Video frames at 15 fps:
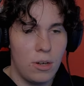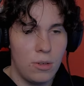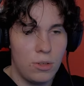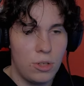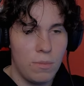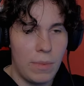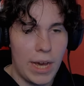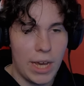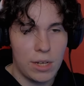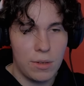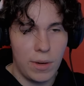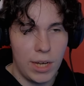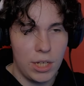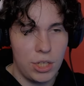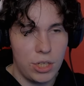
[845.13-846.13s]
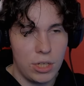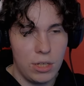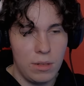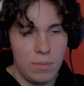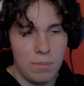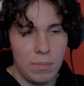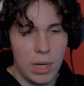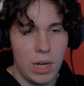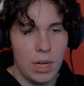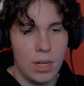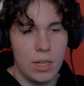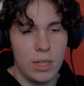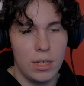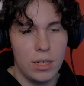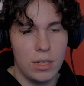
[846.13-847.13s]
Also, my question,
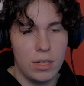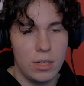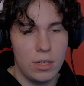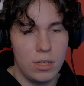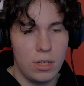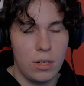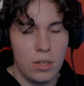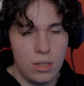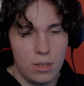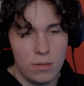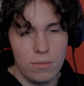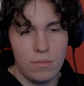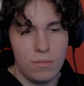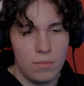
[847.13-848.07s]
but not